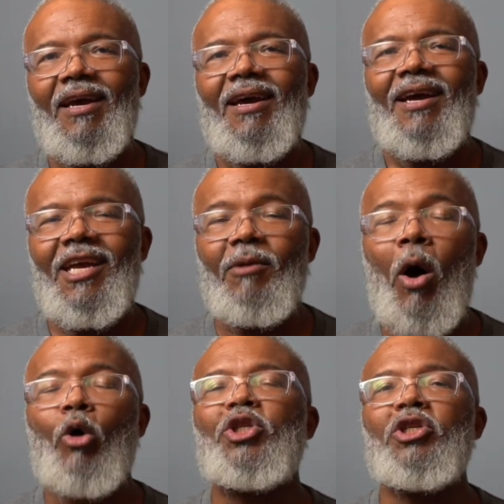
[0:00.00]

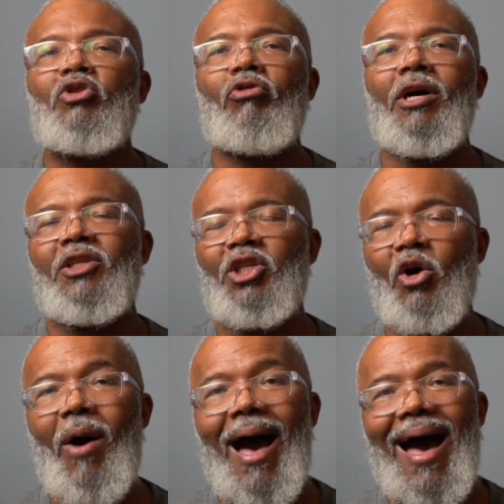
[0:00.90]
emotions run
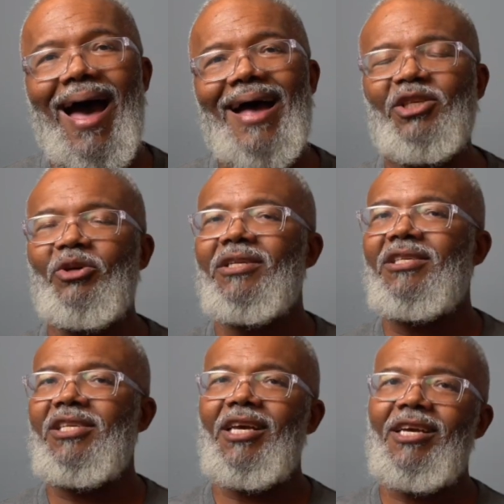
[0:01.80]
so high. As you can
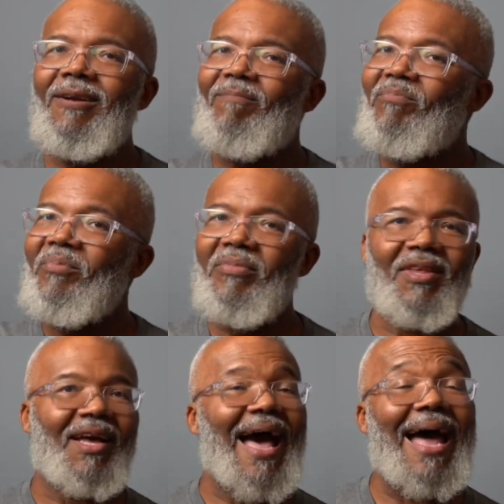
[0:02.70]
see,
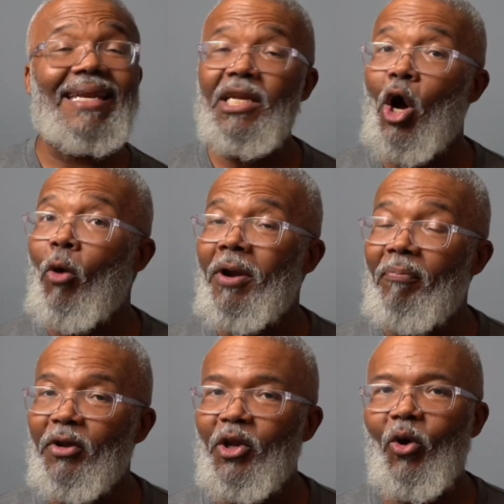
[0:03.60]
the guy didn't open
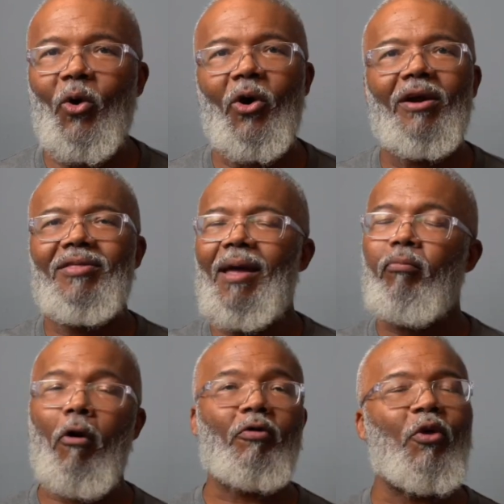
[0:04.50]
up the door. They
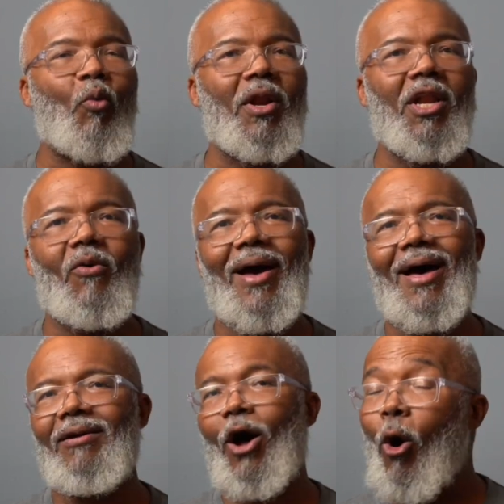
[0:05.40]
broke the window
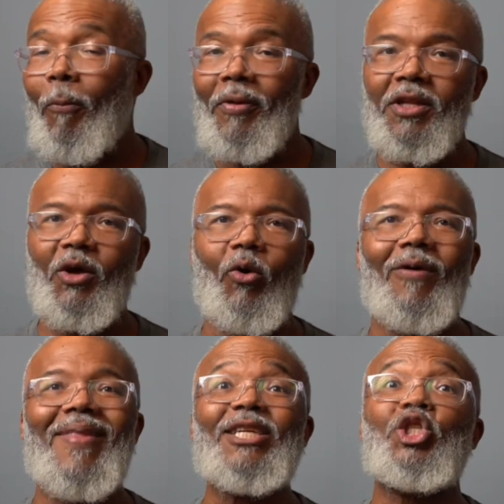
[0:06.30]
out, opened the door,
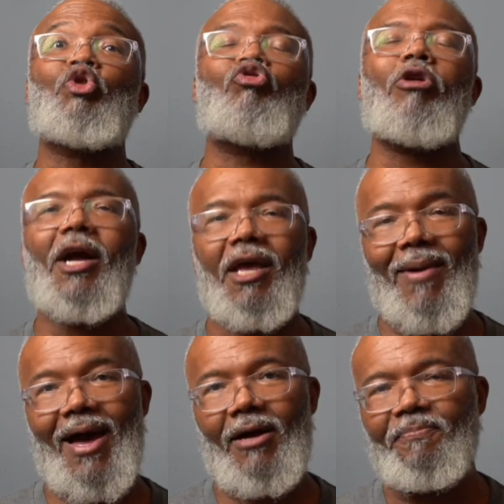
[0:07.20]
and they drug him
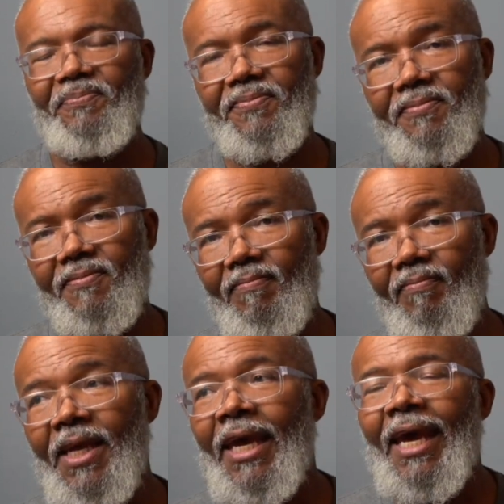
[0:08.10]
out.
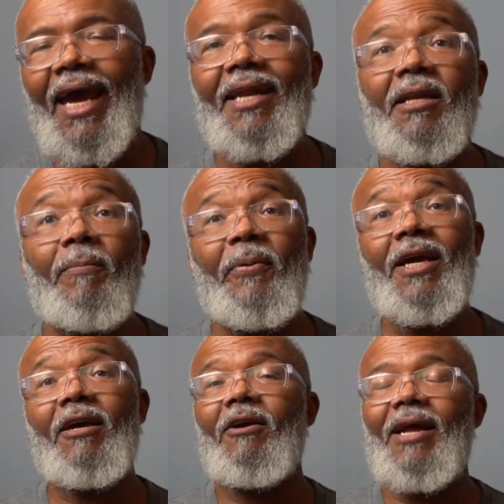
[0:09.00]
And it
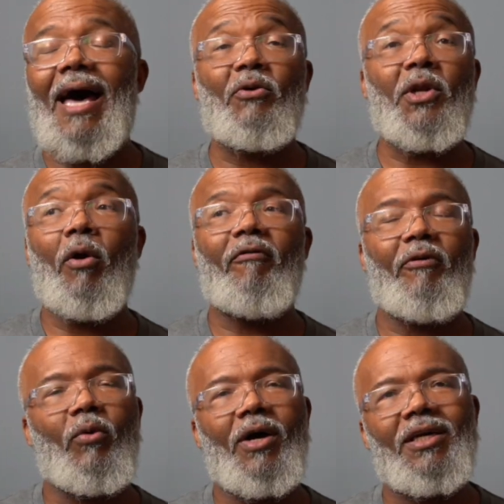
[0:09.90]
appeared, I don't know if it
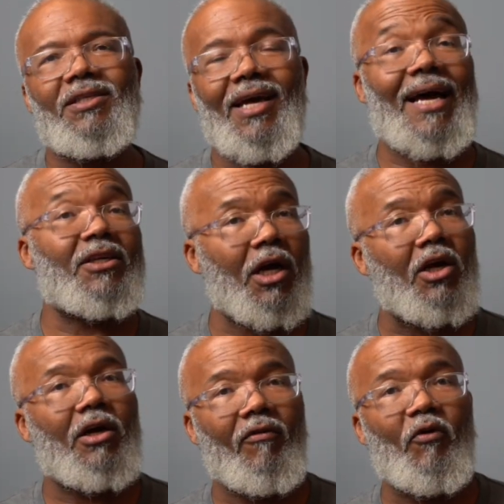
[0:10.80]
was the guy,
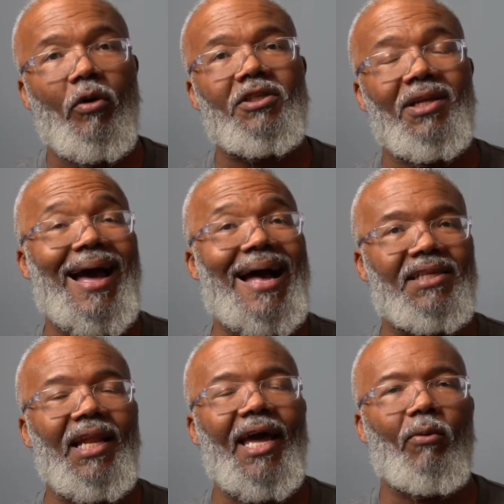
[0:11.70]
of course the guy's
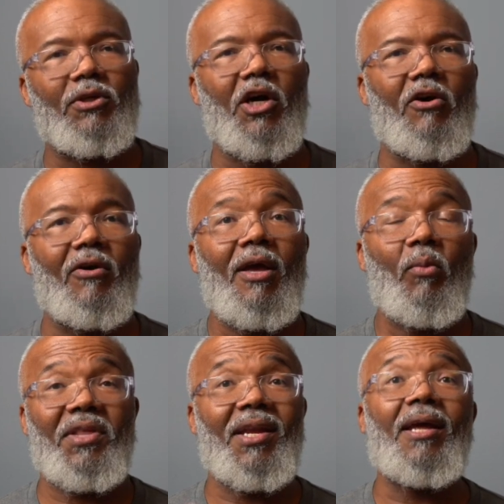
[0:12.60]
leg was hurt.
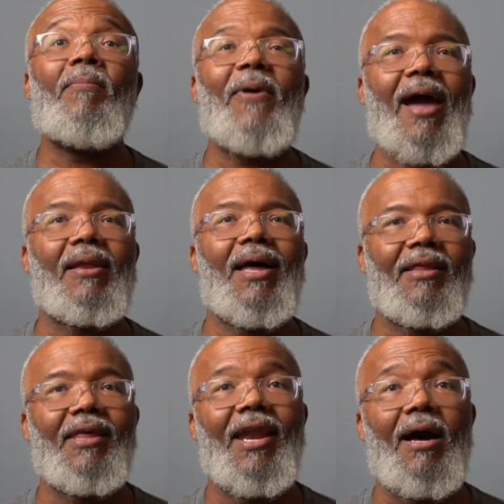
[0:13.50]
With an impact like
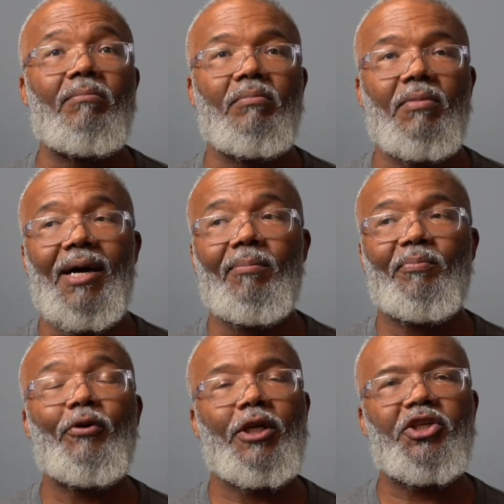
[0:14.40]
that, I'm
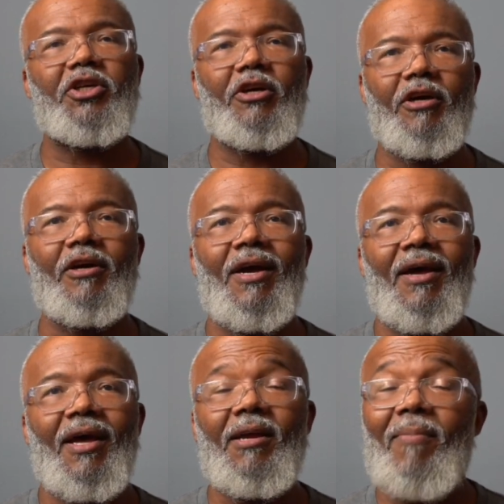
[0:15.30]
pretty sure
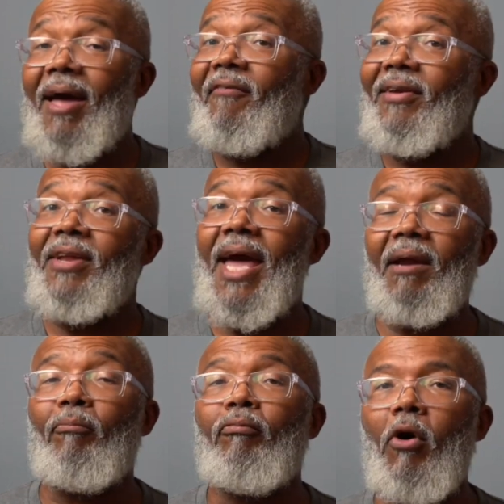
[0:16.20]
he may have even had a
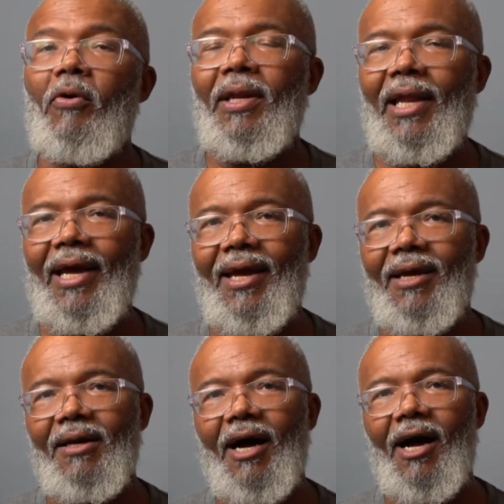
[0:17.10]
broken
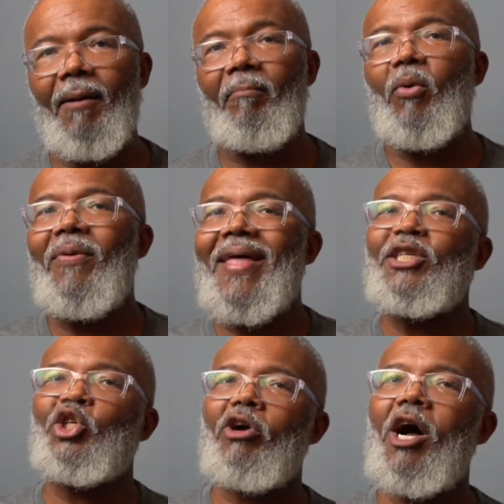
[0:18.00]
leg. But when they
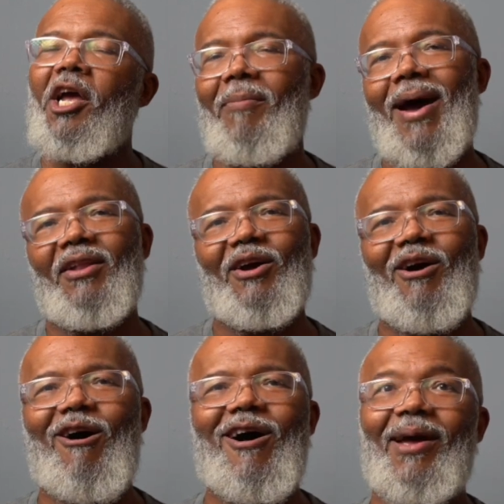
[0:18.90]
drug him out of the
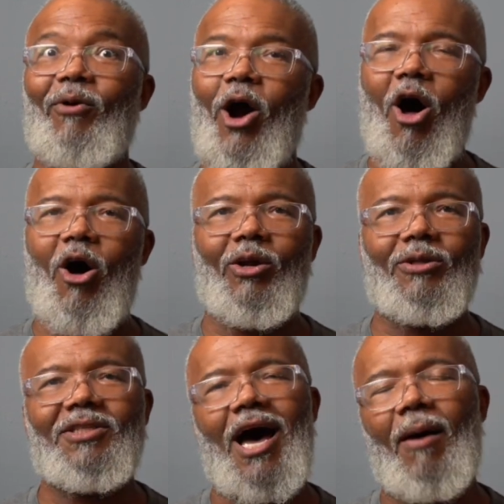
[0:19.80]
car and they were all on
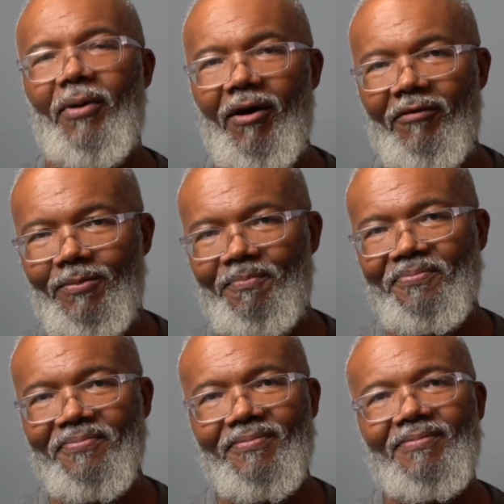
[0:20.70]
top of him,
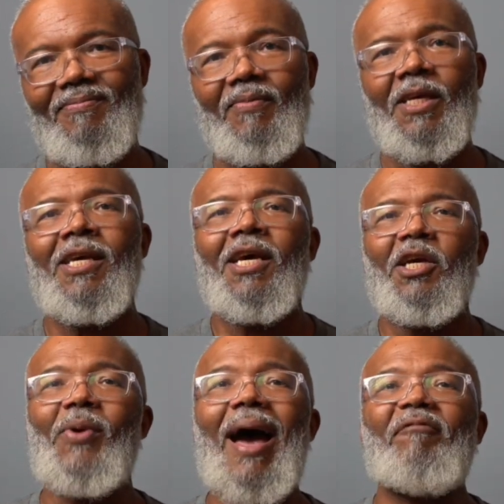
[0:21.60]

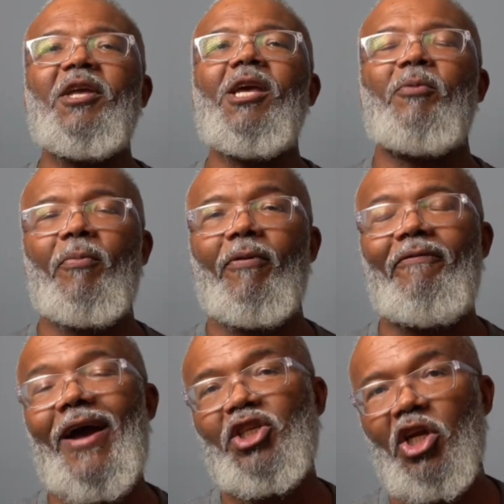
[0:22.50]
you have to keep your
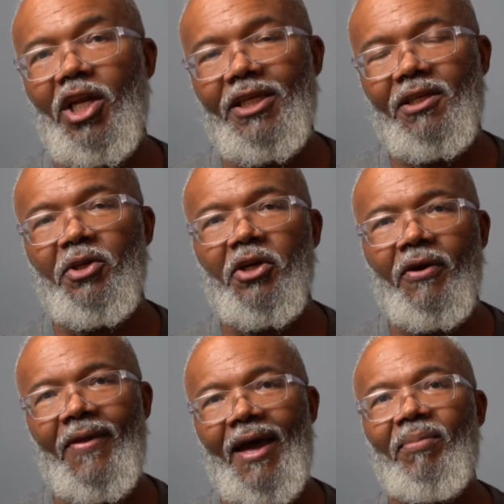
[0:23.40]
professionalism
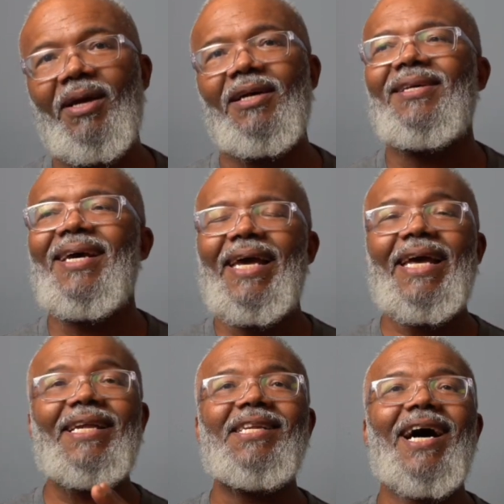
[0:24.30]
during that, because
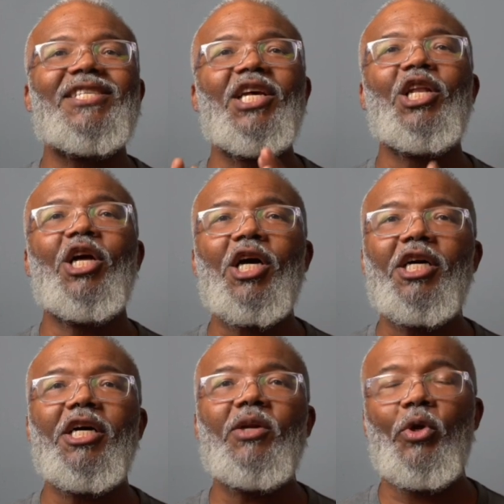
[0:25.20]
it doesn't look
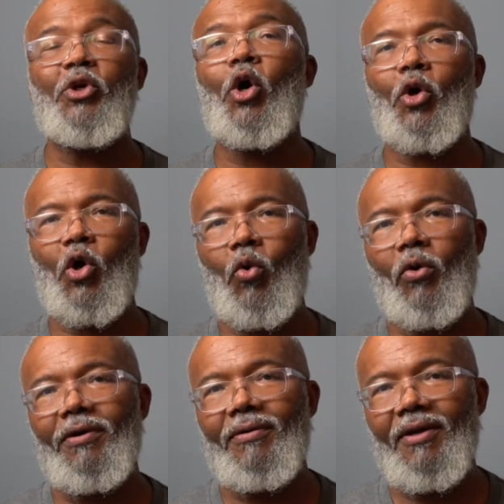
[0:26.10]
good when you go to
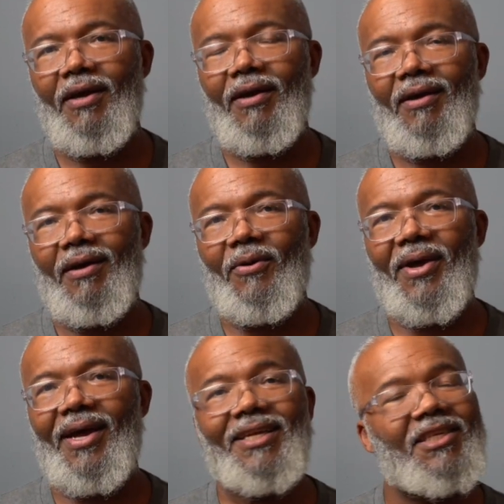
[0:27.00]
court.
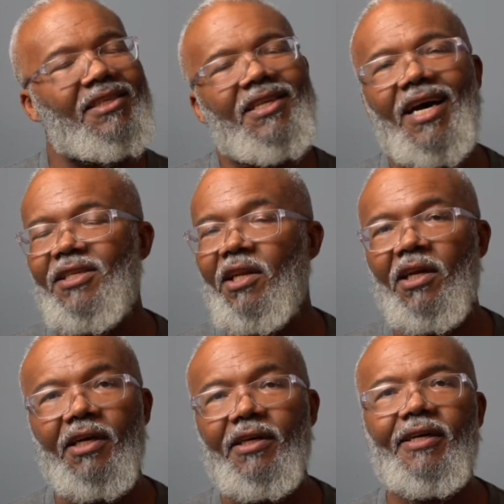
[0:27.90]
Okay, it just doesn't
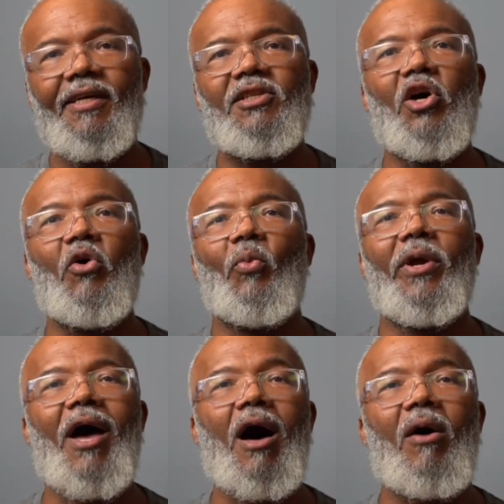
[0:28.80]
look good. So
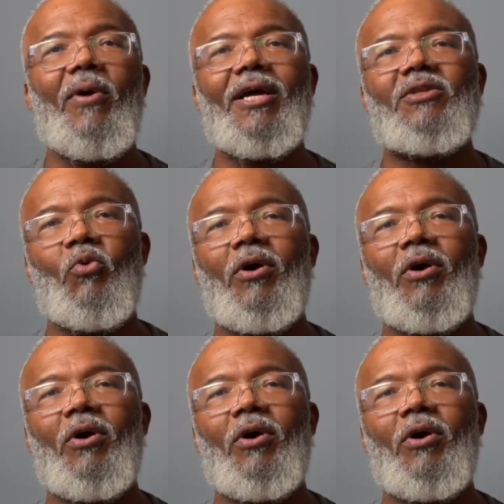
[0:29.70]
we always want,